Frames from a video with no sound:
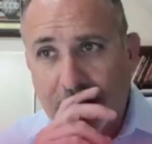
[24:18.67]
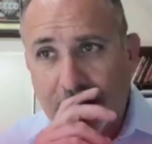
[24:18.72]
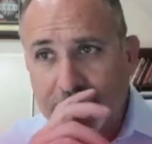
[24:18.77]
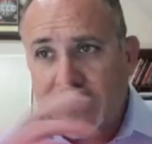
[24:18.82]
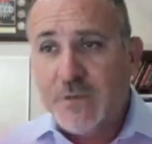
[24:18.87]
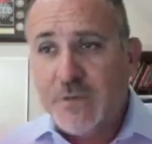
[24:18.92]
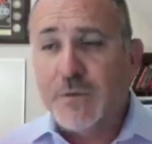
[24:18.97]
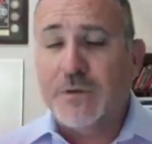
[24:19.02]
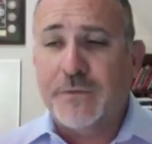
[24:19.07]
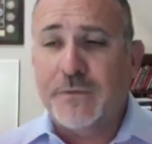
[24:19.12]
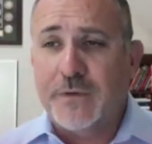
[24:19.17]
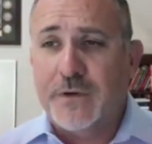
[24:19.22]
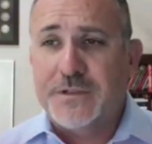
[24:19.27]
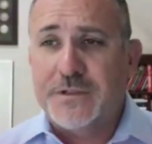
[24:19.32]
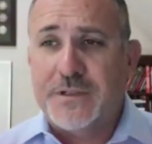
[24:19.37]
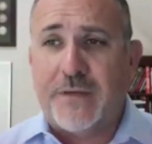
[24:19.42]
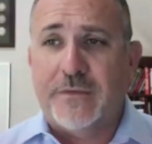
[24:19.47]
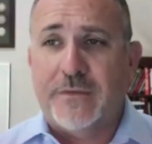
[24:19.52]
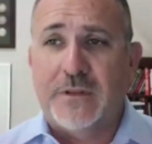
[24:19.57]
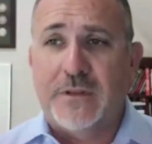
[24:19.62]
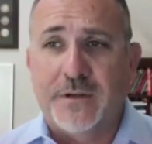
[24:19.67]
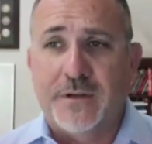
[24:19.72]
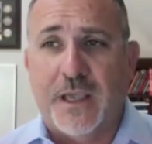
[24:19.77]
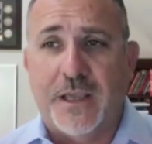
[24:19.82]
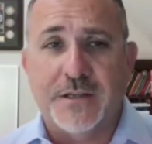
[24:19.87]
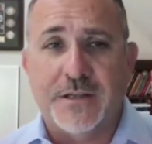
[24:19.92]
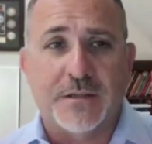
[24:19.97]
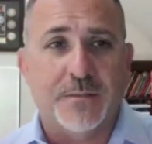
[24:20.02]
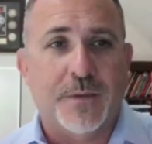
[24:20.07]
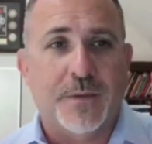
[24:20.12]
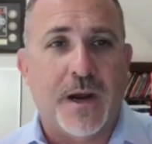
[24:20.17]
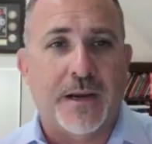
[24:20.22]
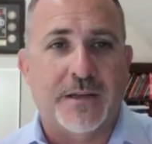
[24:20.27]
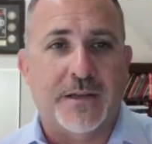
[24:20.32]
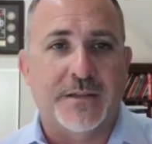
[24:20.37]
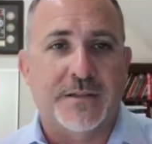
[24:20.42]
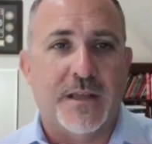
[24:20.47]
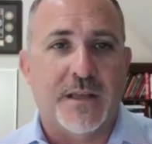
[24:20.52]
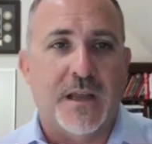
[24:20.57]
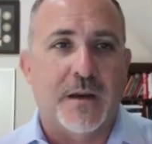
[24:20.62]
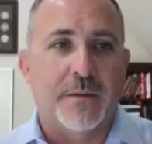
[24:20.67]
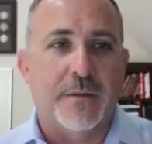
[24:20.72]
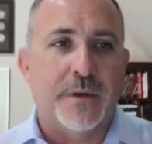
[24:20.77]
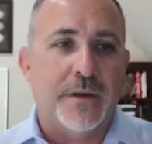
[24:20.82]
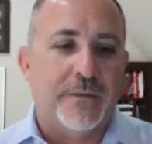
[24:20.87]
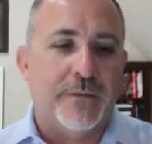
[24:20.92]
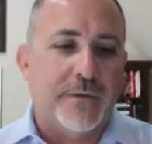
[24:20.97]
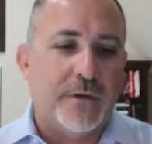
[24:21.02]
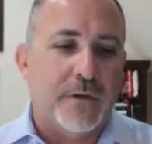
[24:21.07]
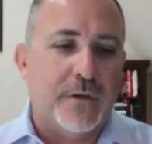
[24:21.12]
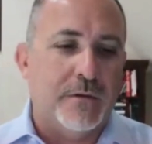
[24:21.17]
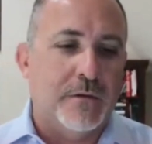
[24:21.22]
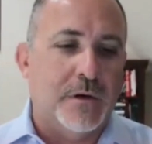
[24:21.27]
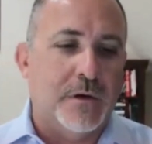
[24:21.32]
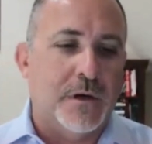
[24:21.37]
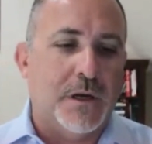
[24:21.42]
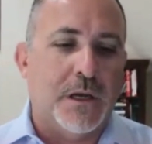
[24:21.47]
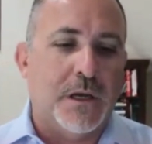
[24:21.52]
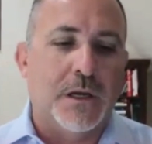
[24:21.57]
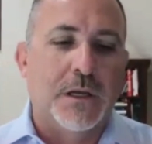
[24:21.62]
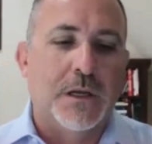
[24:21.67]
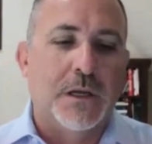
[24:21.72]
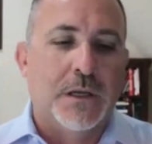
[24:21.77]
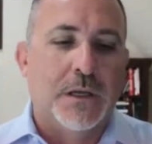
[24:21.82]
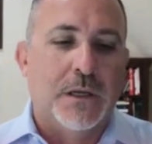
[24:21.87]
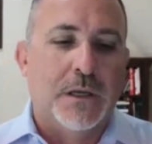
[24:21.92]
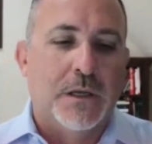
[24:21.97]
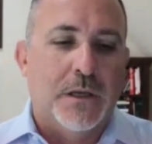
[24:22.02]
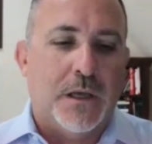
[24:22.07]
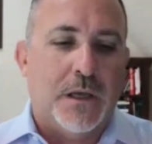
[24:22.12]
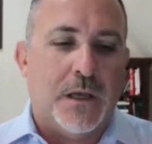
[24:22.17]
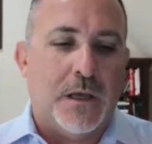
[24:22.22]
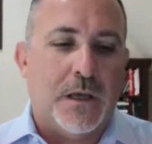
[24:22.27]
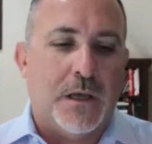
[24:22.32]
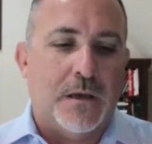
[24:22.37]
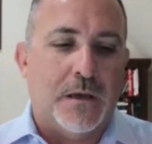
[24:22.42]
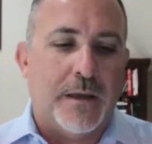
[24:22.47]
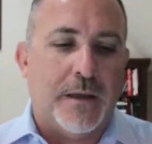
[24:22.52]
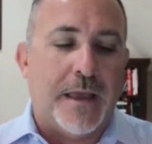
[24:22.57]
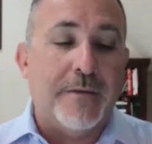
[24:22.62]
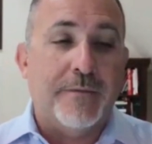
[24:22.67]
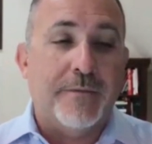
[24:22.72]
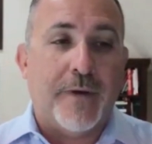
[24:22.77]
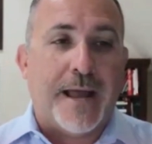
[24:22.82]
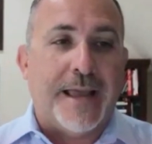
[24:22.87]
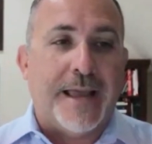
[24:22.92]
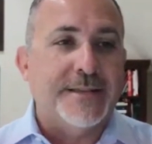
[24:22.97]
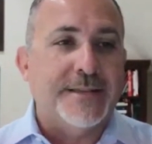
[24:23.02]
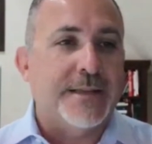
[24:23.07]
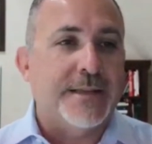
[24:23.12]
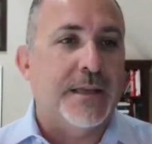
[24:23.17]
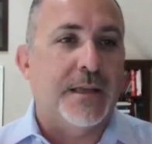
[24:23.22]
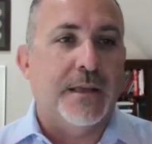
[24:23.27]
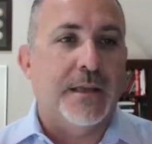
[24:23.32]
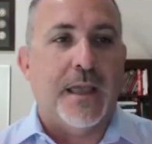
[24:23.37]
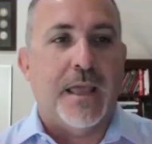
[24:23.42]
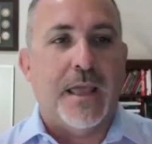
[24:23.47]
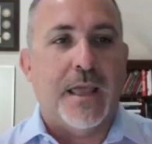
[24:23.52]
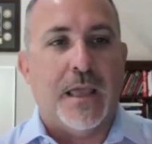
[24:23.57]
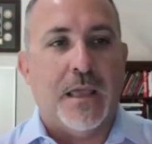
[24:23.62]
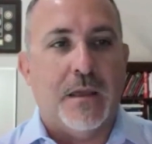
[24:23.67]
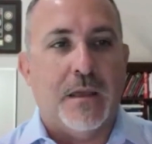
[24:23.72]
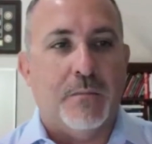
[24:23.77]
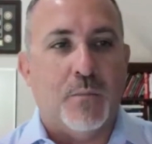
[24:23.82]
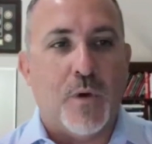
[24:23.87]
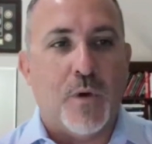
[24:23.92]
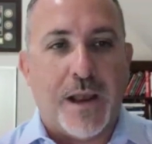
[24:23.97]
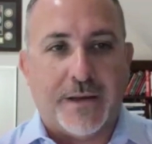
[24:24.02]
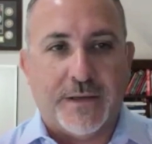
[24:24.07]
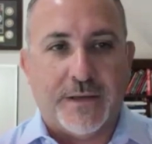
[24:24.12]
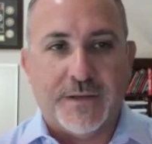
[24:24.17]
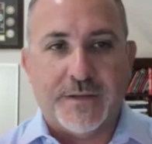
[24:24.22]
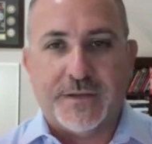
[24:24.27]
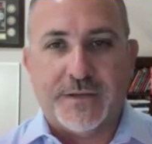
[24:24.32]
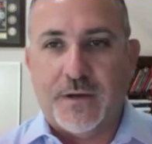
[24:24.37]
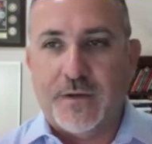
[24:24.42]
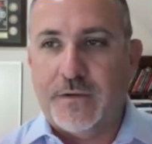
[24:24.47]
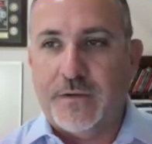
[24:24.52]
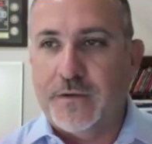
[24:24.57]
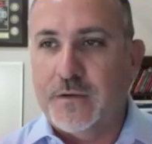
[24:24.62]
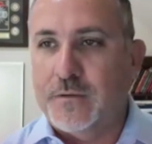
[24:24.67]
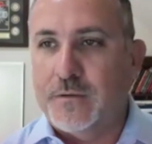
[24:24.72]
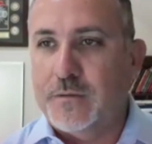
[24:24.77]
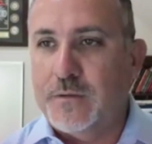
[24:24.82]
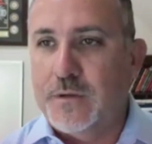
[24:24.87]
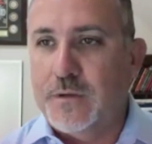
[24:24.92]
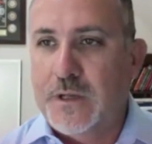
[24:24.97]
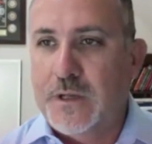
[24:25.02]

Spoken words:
obviously you worked for a 7 location practice there, but if you were advising a practice owner